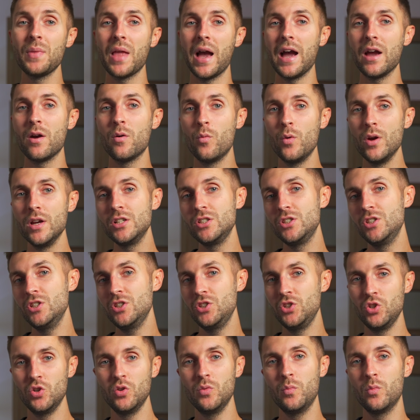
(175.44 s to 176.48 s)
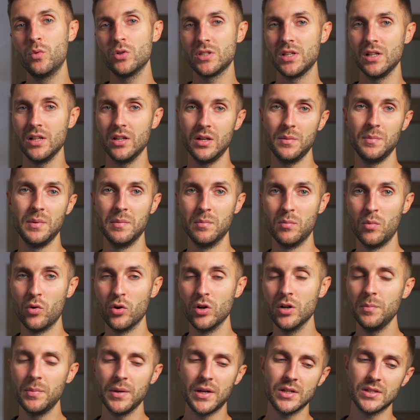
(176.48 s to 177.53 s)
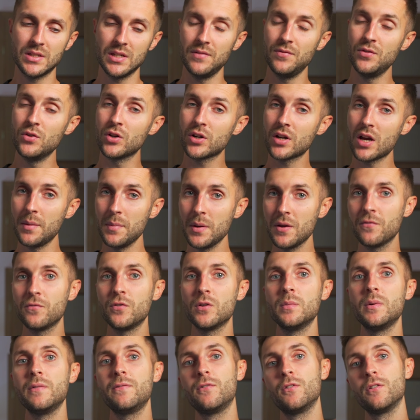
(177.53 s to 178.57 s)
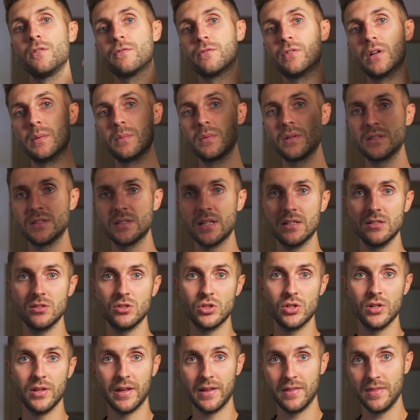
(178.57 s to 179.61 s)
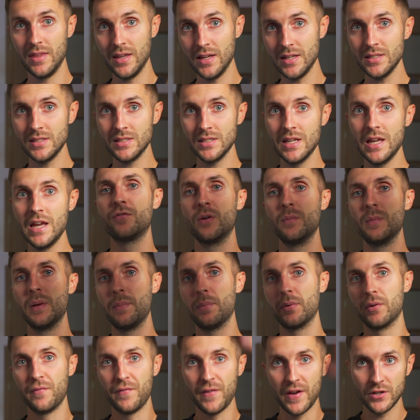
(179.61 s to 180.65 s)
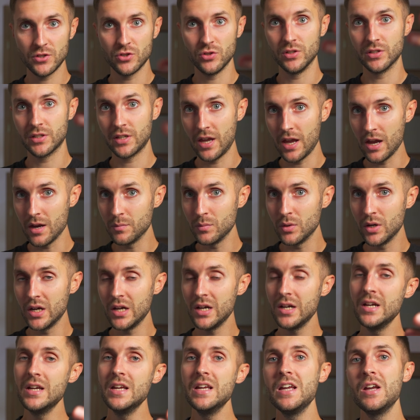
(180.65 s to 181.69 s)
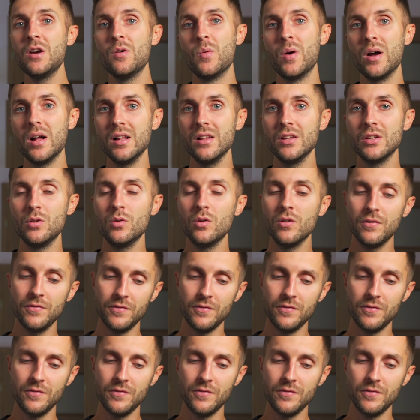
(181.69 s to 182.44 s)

I wish the zoom was a little bit more, because if you're coming from a full frame sensor like this, from a professional camera, well, you will